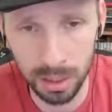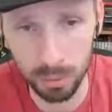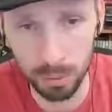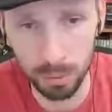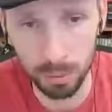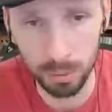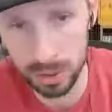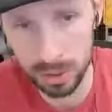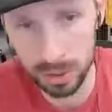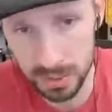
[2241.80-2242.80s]
particular
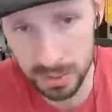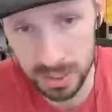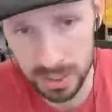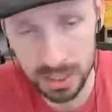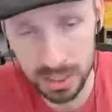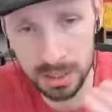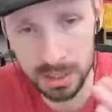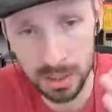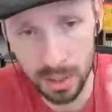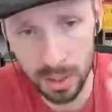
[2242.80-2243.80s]
types of
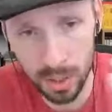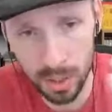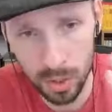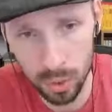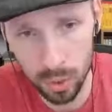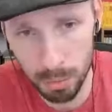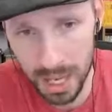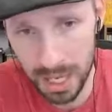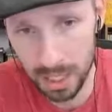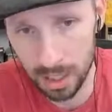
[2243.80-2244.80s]
scenes, you
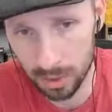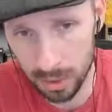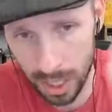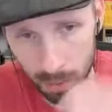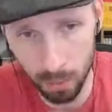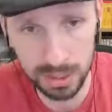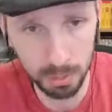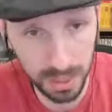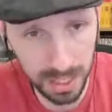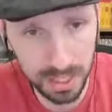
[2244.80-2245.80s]
may either not want to
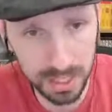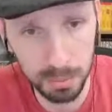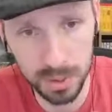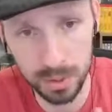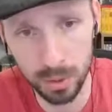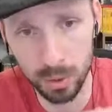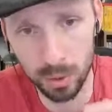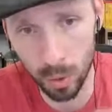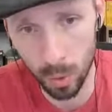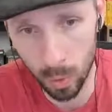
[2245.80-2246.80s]
play this
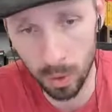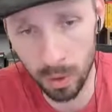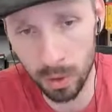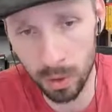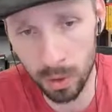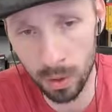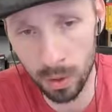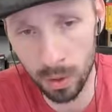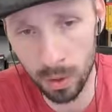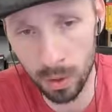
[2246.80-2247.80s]
episode, or you
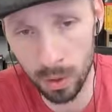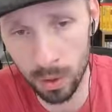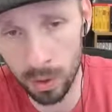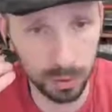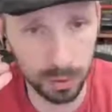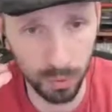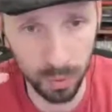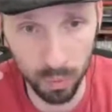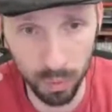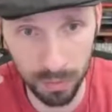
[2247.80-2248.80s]
may want to,
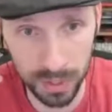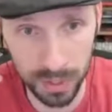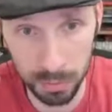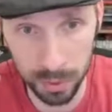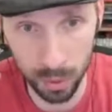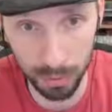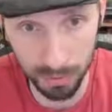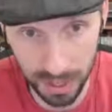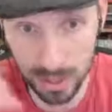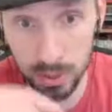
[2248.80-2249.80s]
if this episode
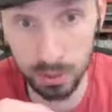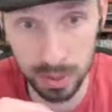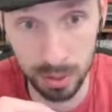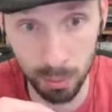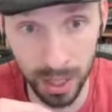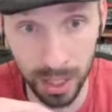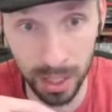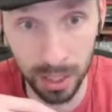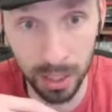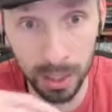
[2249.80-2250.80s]
affects you in some way,